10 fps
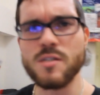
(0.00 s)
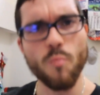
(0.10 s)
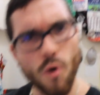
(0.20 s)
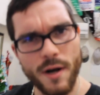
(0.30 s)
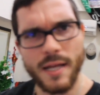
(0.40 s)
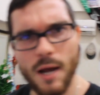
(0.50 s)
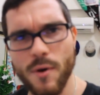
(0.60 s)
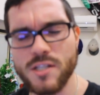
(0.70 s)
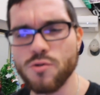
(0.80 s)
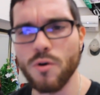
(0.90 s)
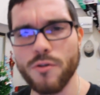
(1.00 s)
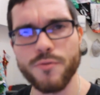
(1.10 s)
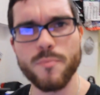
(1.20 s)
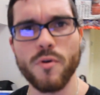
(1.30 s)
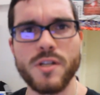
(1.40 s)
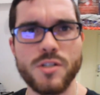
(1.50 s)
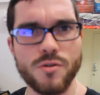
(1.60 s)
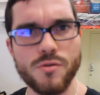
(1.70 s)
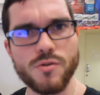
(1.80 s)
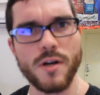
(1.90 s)
this morning and I weighed
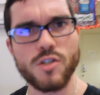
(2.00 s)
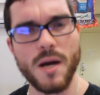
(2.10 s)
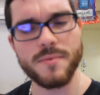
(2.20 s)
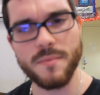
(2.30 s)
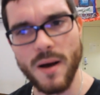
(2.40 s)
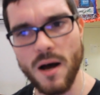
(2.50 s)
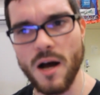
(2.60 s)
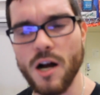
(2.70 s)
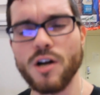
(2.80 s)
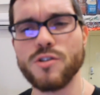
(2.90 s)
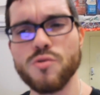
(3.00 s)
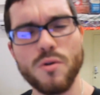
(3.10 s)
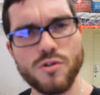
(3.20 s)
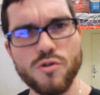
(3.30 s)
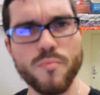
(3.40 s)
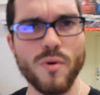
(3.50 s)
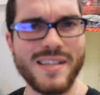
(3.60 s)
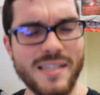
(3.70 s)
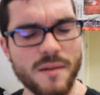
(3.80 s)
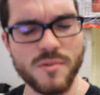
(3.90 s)
203.2. So I dropped about
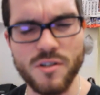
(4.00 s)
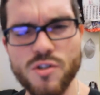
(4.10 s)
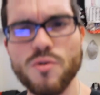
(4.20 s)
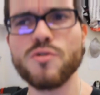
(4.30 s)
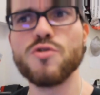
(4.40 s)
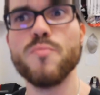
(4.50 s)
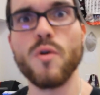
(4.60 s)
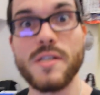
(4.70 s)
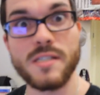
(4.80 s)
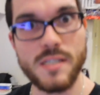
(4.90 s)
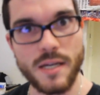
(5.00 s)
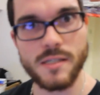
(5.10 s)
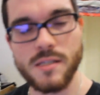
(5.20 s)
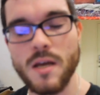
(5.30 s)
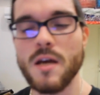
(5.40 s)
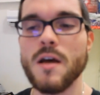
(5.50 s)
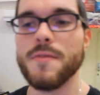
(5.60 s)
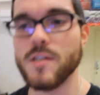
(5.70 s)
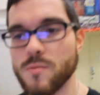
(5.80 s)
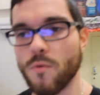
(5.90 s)
202.6
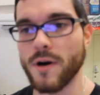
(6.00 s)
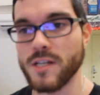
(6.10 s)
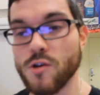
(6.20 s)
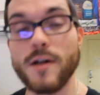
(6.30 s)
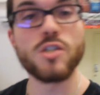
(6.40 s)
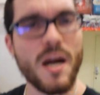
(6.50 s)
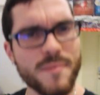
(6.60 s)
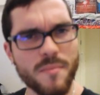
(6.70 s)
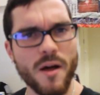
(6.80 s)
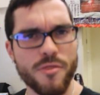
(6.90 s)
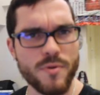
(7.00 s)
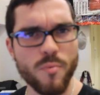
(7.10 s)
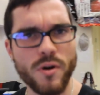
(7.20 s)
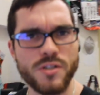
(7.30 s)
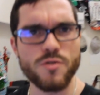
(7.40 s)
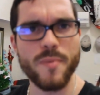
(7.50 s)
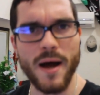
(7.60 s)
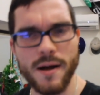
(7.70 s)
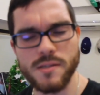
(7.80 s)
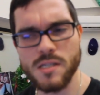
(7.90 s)
this morning. So I dropped about 3.2
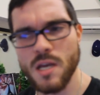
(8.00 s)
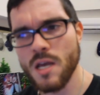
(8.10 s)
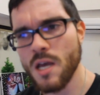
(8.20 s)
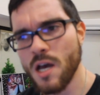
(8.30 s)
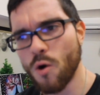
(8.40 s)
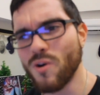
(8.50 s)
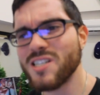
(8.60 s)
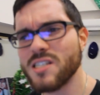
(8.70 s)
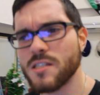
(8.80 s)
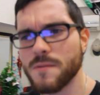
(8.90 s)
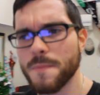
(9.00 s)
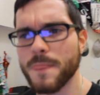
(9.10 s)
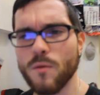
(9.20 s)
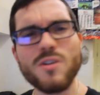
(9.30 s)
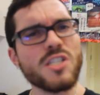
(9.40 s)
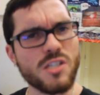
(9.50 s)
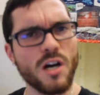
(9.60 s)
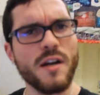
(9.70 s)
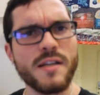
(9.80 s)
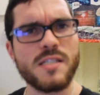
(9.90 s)
pounds, which is
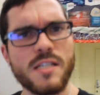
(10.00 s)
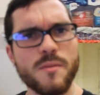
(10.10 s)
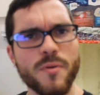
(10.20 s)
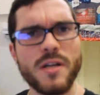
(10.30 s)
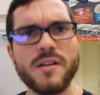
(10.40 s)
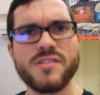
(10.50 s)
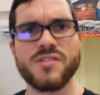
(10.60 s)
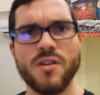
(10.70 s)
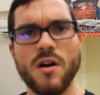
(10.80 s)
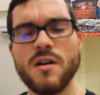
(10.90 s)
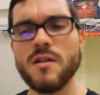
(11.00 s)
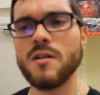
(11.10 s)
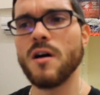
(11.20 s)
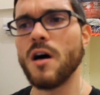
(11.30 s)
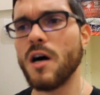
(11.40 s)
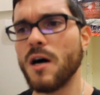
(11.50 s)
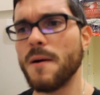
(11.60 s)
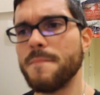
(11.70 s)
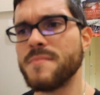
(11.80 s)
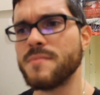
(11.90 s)
good. It's a pretty good start.
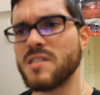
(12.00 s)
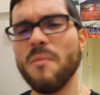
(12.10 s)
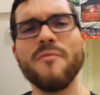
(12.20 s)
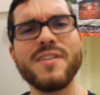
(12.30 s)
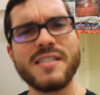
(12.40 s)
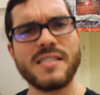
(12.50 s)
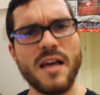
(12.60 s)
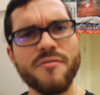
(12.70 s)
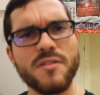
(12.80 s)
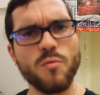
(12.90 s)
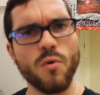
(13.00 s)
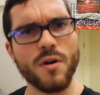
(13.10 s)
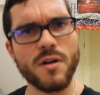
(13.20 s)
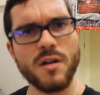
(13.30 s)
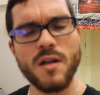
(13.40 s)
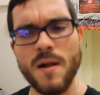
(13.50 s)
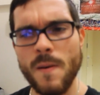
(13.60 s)
Some of it is definitely water,